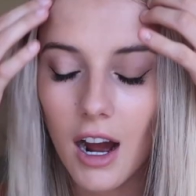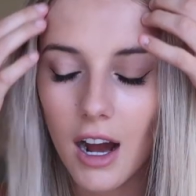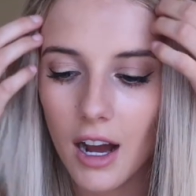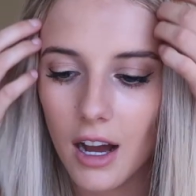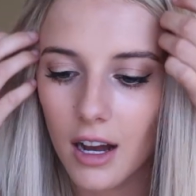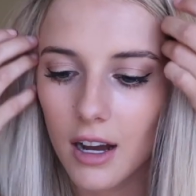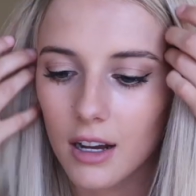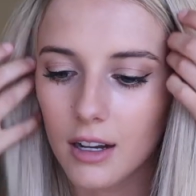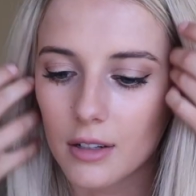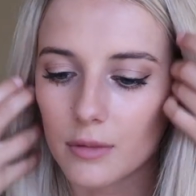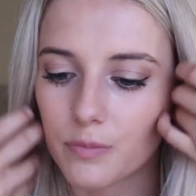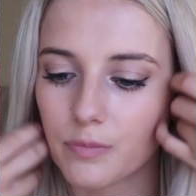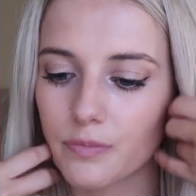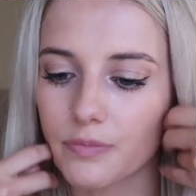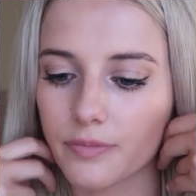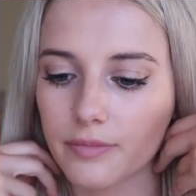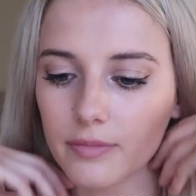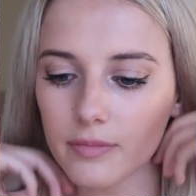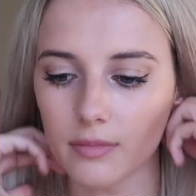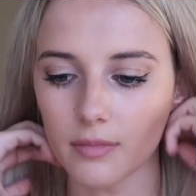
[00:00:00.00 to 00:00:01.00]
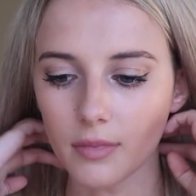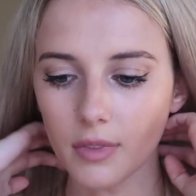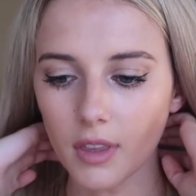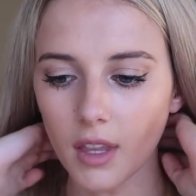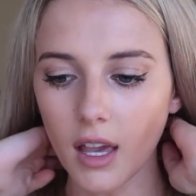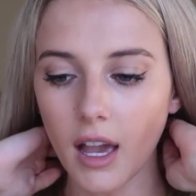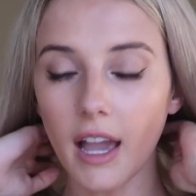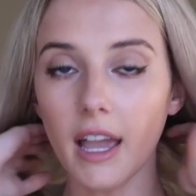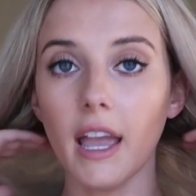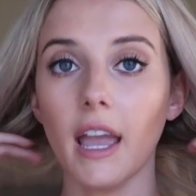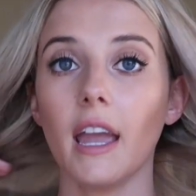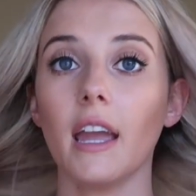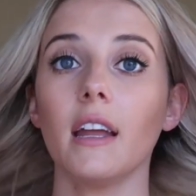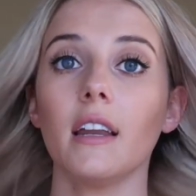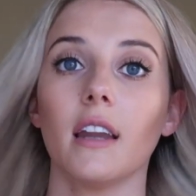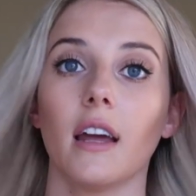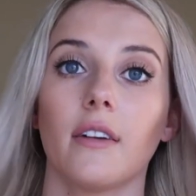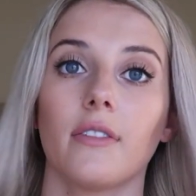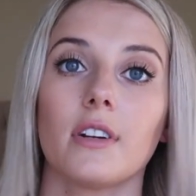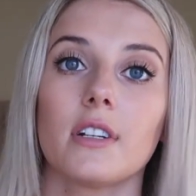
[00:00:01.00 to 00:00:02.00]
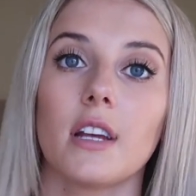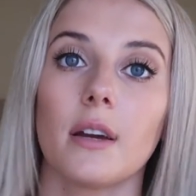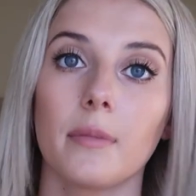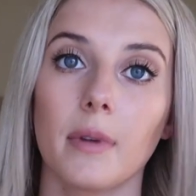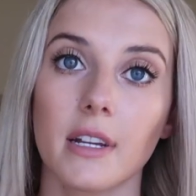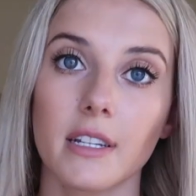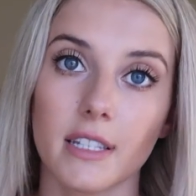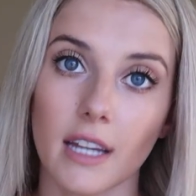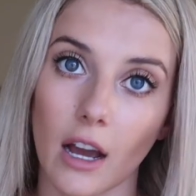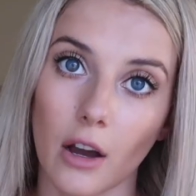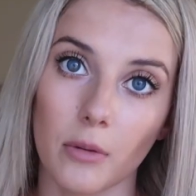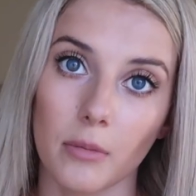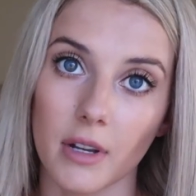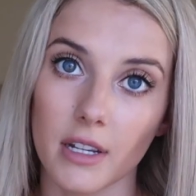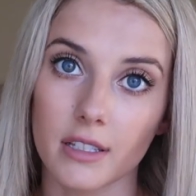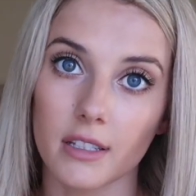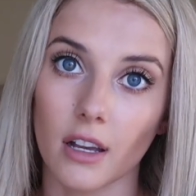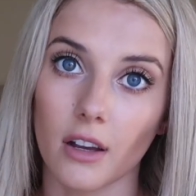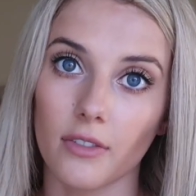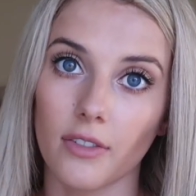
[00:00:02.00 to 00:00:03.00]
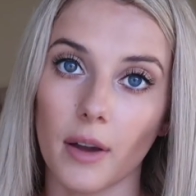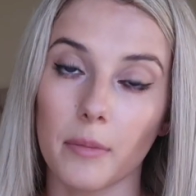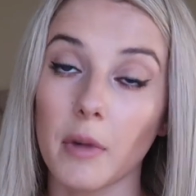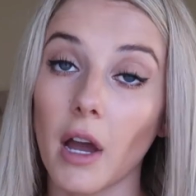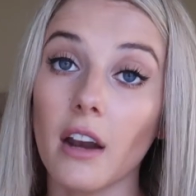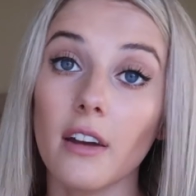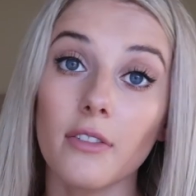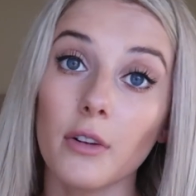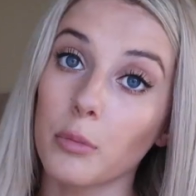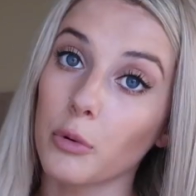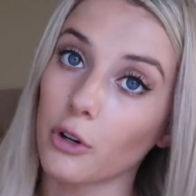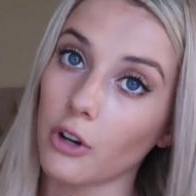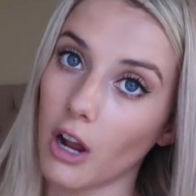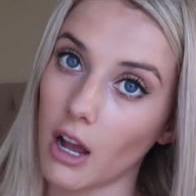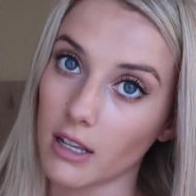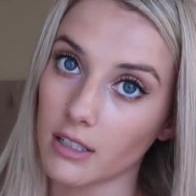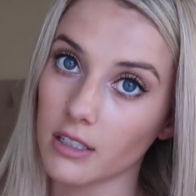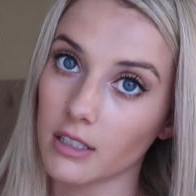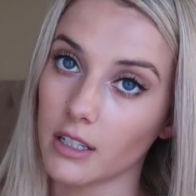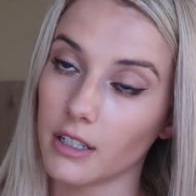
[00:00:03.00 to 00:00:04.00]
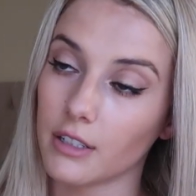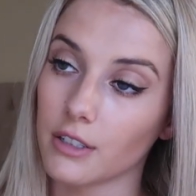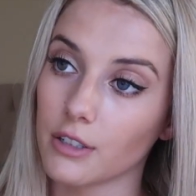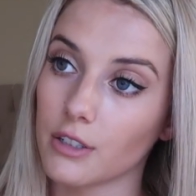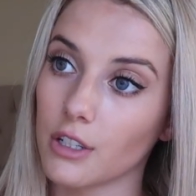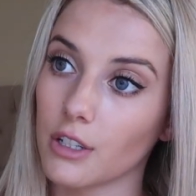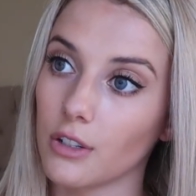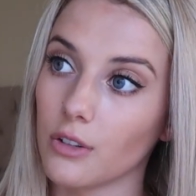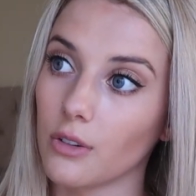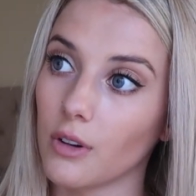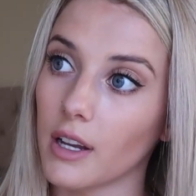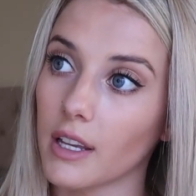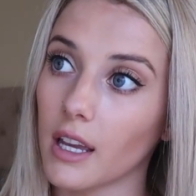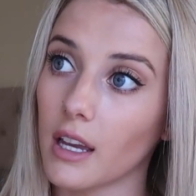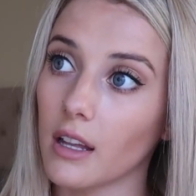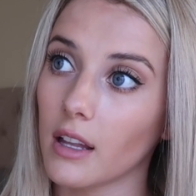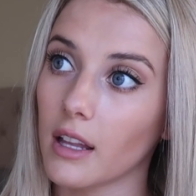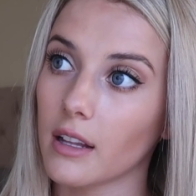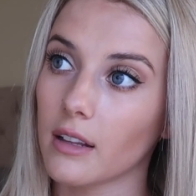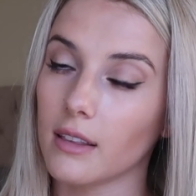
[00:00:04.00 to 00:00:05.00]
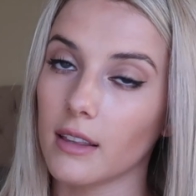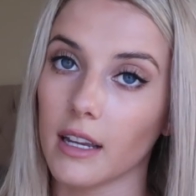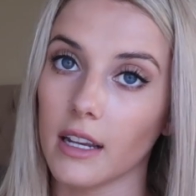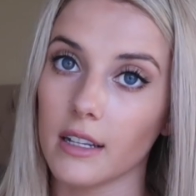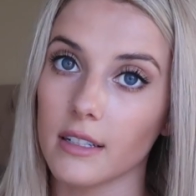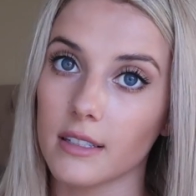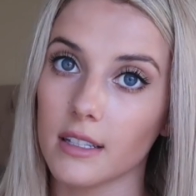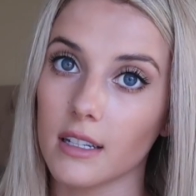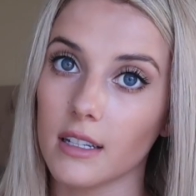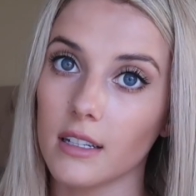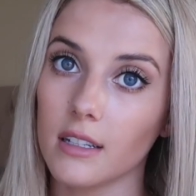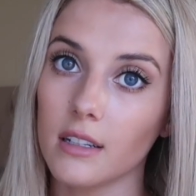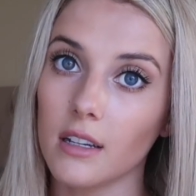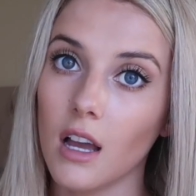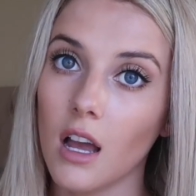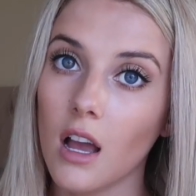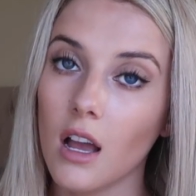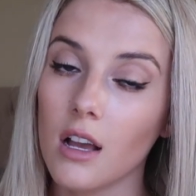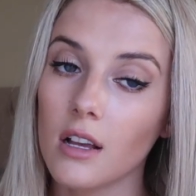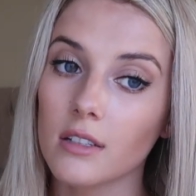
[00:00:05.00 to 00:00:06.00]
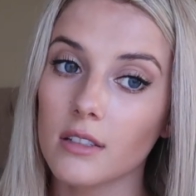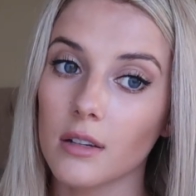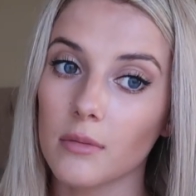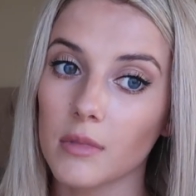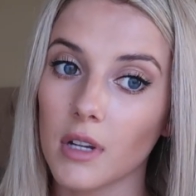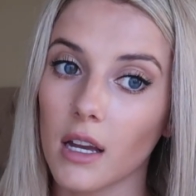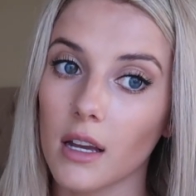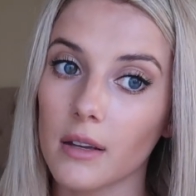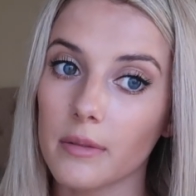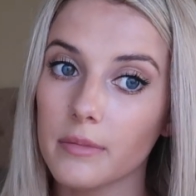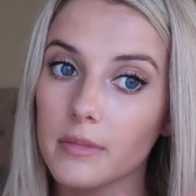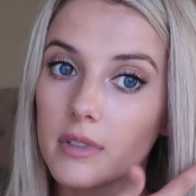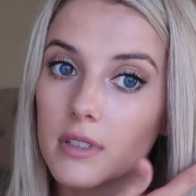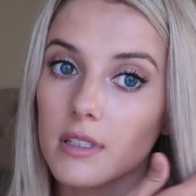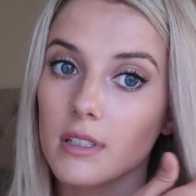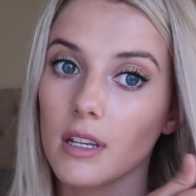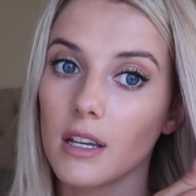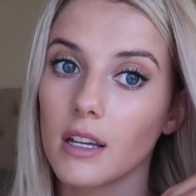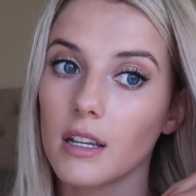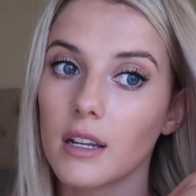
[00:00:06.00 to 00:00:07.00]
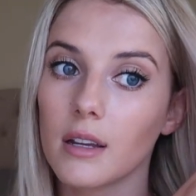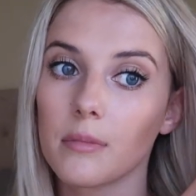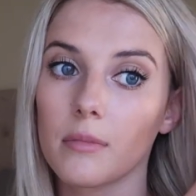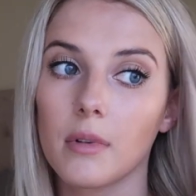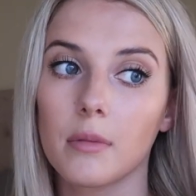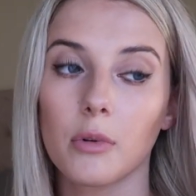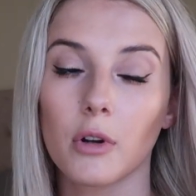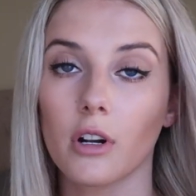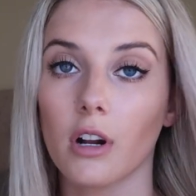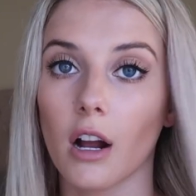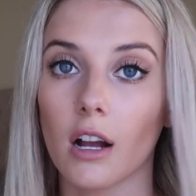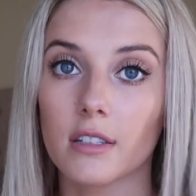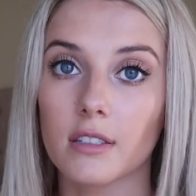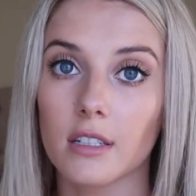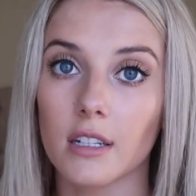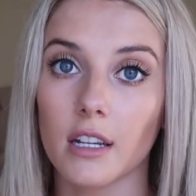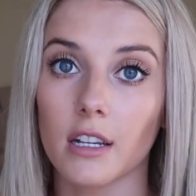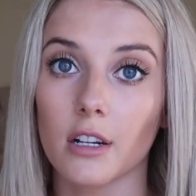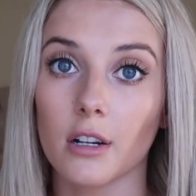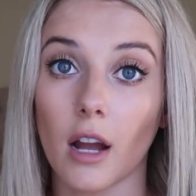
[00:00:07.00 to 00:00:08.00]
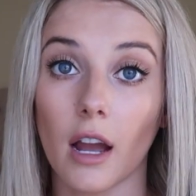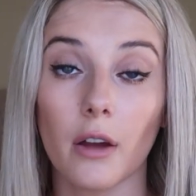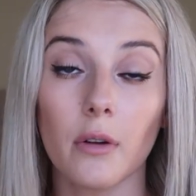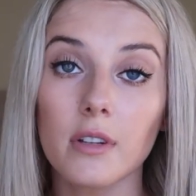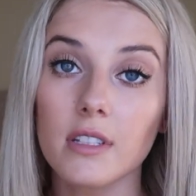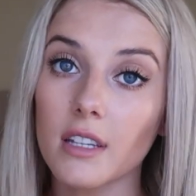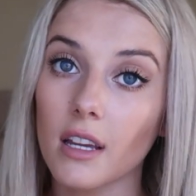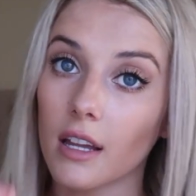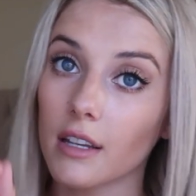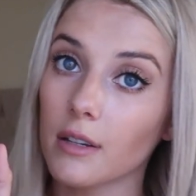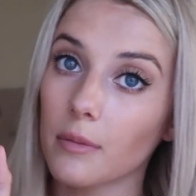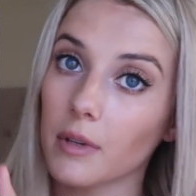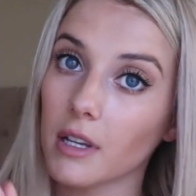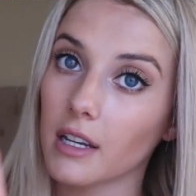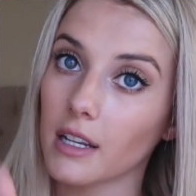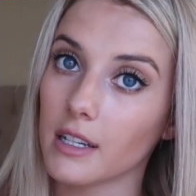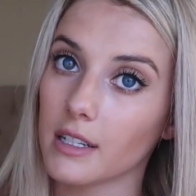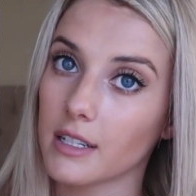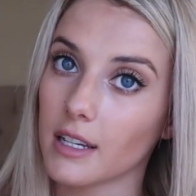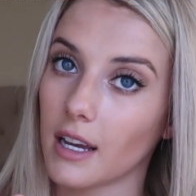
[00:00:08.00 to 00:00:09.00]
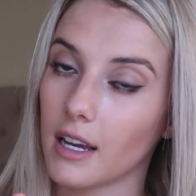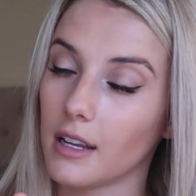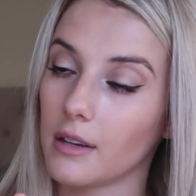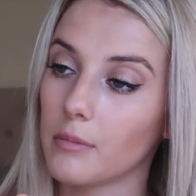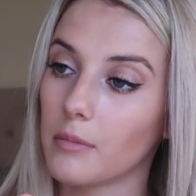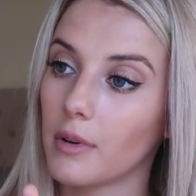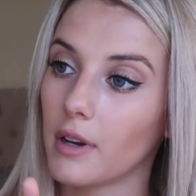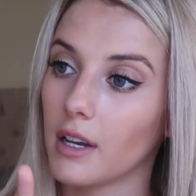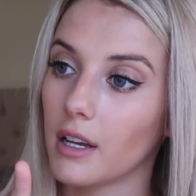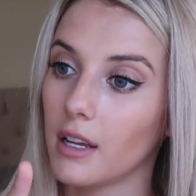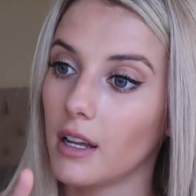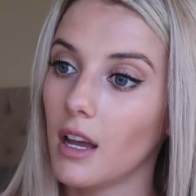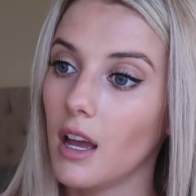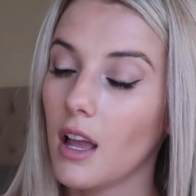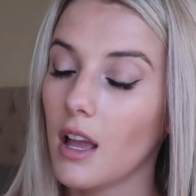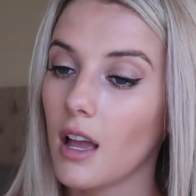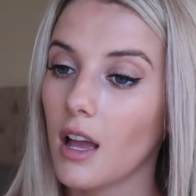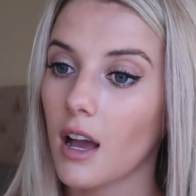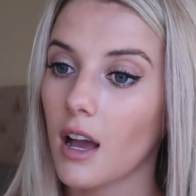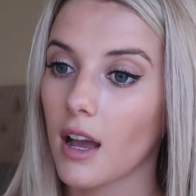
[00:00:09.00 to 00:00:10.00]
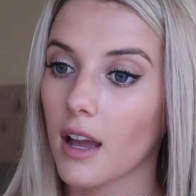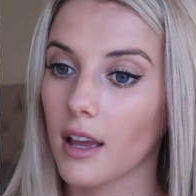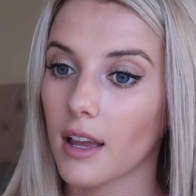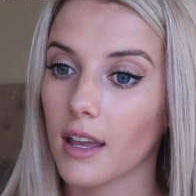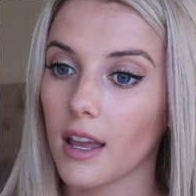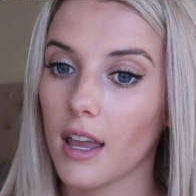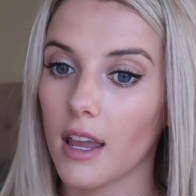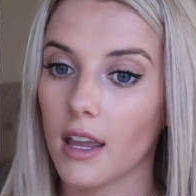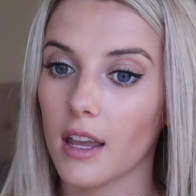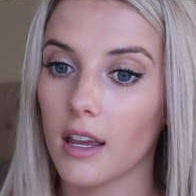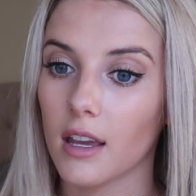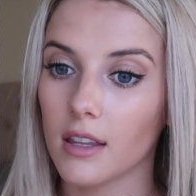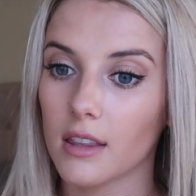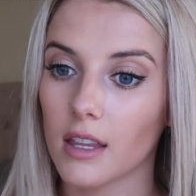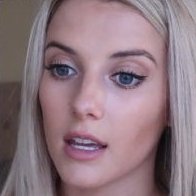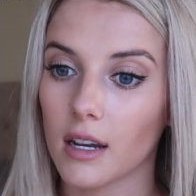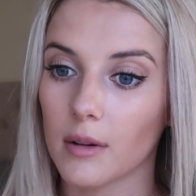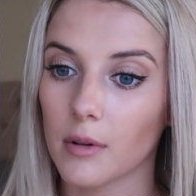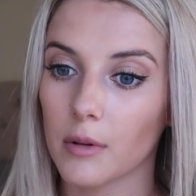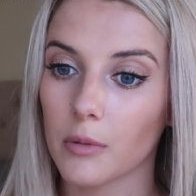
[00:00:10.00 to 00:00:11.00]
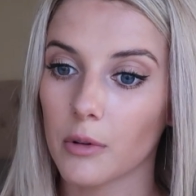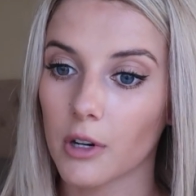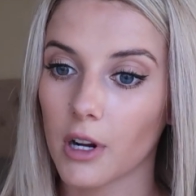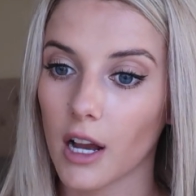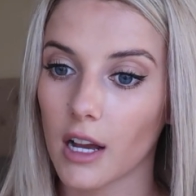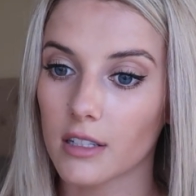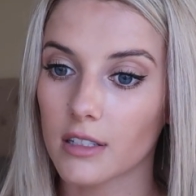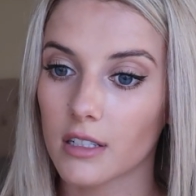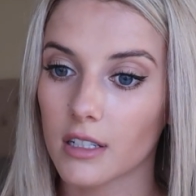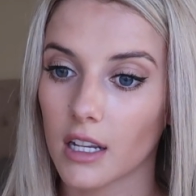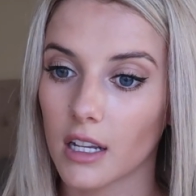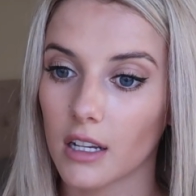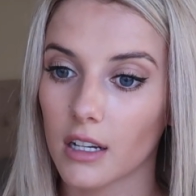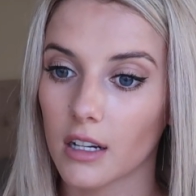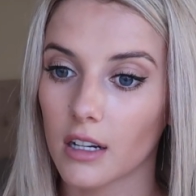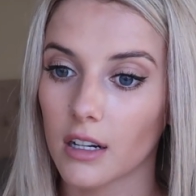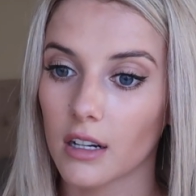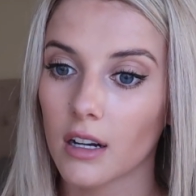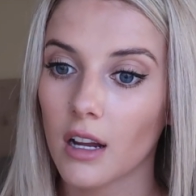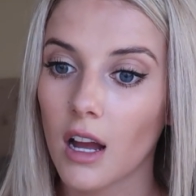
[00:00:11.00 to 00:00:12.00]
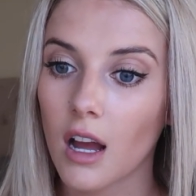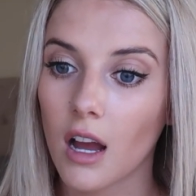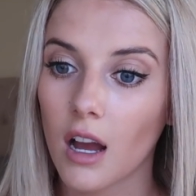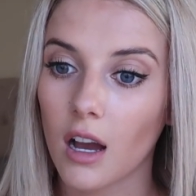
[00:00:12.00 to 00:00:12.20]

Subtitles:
I hate every time I doubt myself. I'm kind of a procrastinator too. I get like lazy sometimes, and I'm a procrastinator. I always end up getting it done, but I hate that I'm a procrastinator.